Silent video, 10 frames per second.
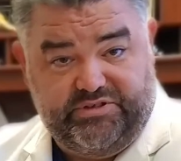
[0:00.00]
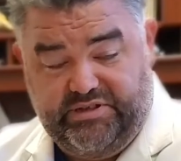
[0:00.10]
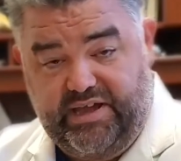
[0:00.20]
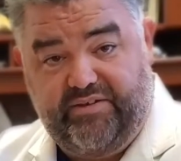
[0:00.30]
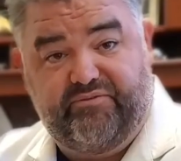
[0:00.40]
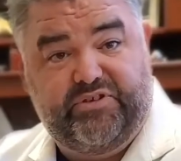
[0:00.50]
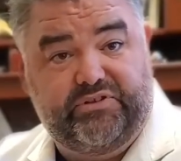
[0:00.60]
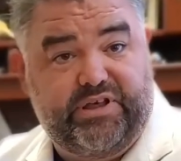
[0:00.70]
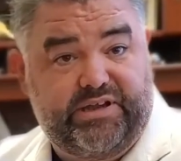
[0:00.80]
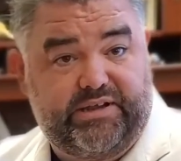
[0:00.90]
kind of fill
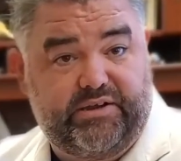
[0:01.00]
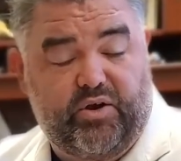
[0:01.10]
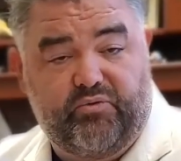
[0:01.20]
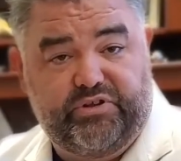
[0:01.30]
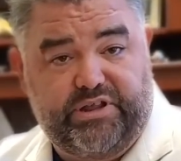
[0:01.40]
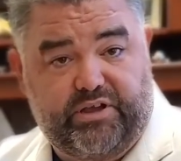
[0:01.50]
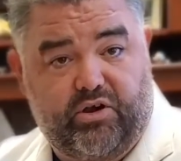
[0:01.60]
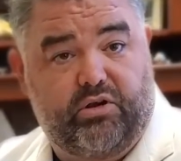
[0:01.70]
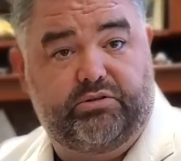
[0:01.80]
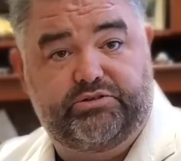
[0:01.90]
that in, and hopefully that
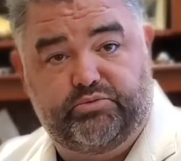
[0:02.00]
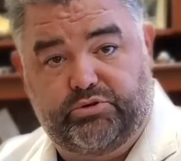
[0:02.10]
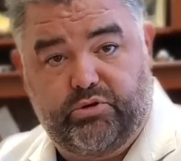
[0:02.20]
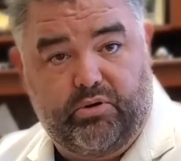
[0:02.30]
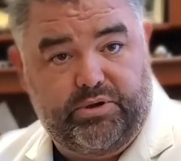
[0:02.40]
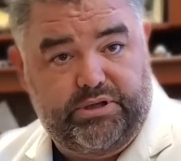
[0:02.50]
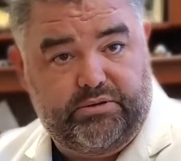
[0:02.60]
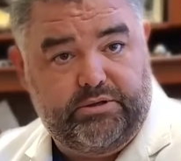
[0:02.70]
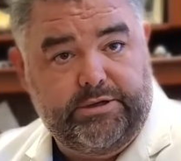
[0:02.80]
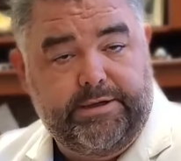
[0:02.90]
cartilage would grow
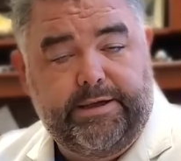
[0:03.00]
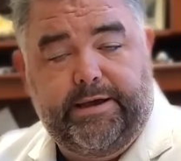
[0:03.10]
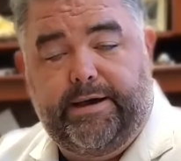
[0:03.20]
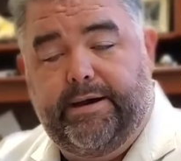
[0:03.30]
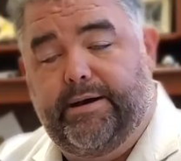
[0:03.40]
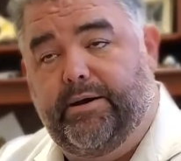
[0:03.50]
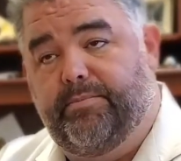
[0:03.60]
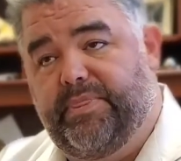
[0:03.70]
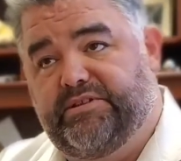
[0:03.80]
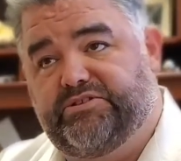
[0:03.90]
in.
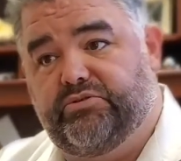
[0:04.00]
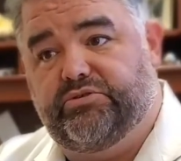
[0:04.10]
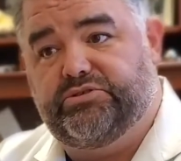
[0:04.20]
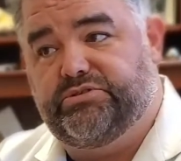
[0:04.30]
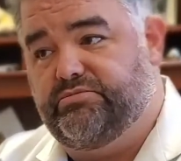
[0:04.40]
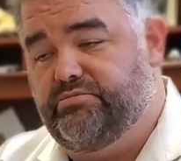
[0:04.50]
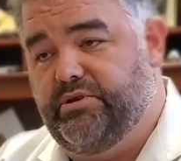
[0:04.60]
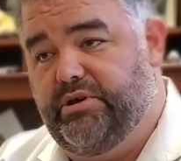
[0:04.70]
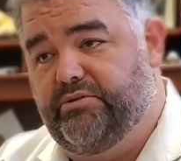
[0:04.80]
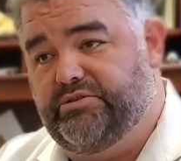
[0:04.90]
And so
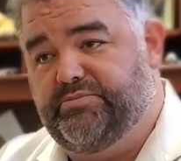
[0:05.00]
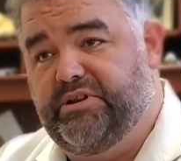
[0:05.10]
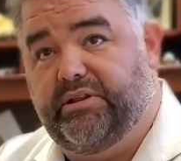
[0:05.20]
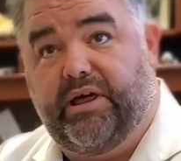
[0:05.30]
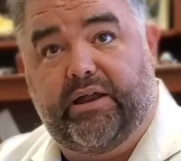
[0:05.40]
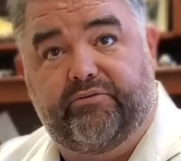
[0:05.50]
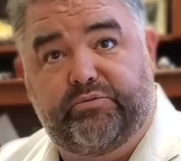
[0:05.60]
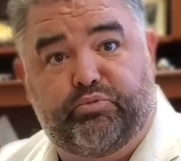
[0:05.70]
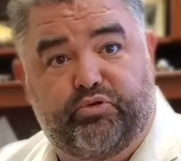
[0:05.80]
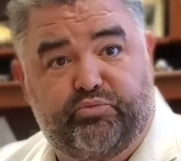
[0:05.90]
there's been a lot of
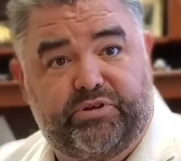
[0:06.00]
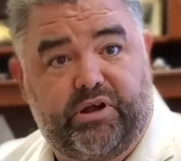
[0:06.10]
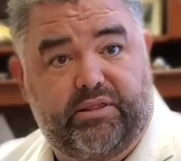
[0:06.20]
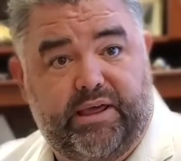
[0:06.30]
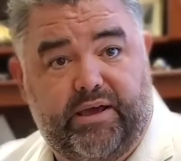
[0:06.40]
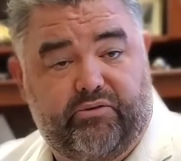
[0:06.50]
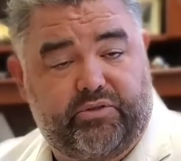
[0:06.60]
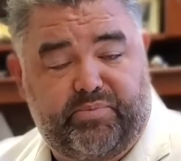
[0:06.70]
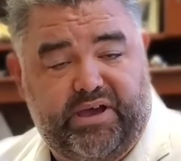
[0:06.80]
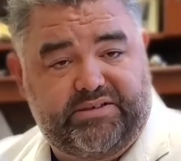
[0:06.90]
improvement on that over the
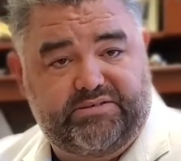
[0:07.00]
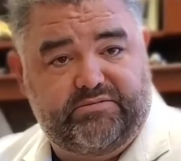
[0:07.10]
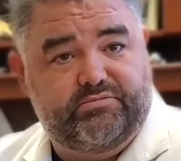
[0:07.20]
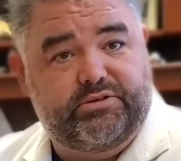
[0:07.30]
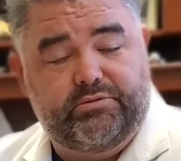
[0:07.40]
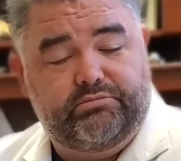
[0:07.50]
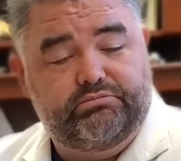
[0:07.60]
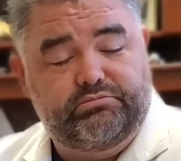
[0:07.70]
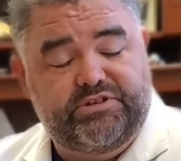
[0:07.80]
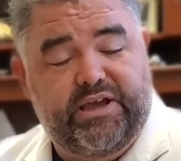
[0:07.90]
past
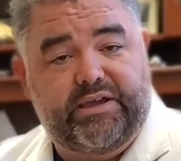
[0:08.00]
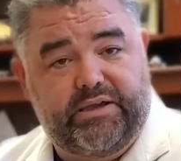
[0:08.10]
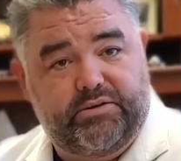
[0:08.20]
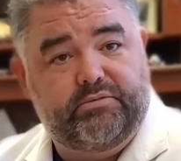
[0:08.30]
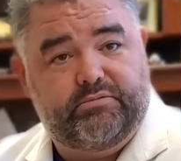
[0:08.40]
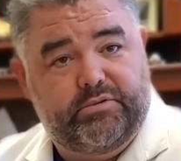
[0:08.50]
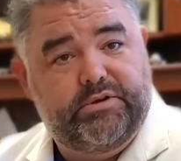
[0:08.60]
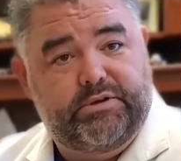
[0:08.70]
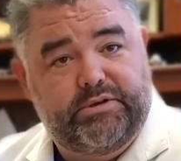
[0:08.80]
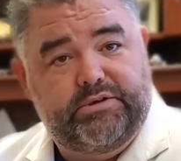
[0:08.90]
decade.
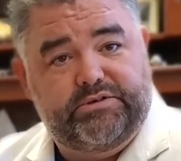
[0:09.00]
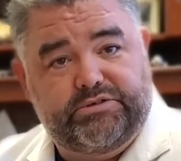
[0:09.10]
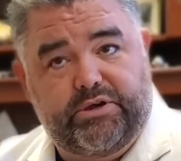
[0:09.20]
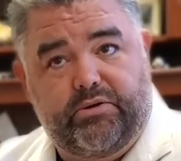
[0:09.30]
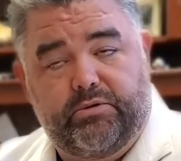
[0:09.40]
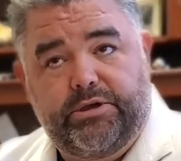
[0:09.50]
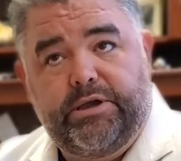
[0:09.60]
So